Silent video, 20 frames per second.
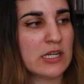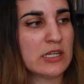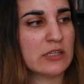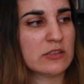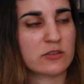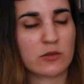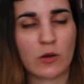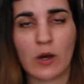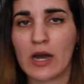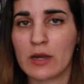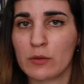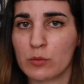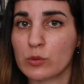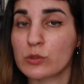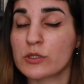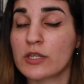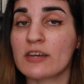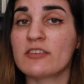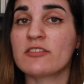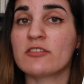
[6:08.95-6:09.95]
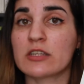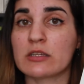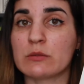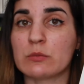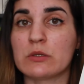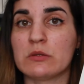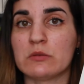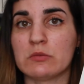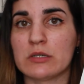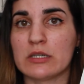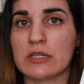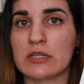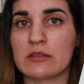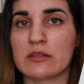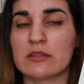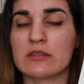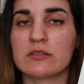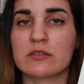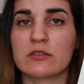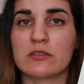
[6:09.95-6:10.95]
So I will definitely be reading
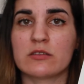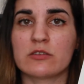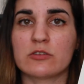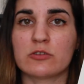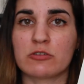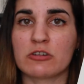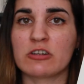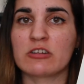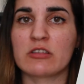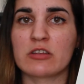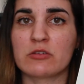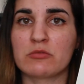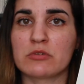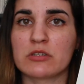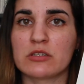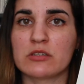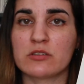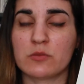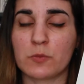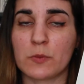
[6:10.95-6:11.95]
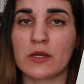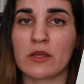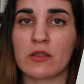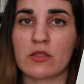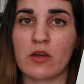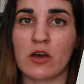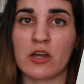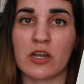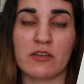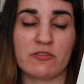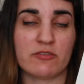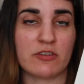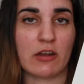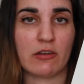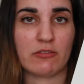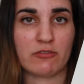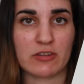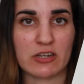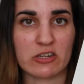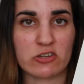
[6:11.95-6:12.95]
this during the Springathon, if not
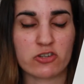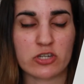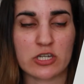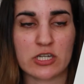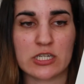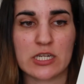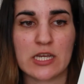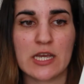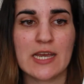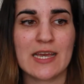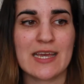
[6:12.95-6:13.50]
finish it.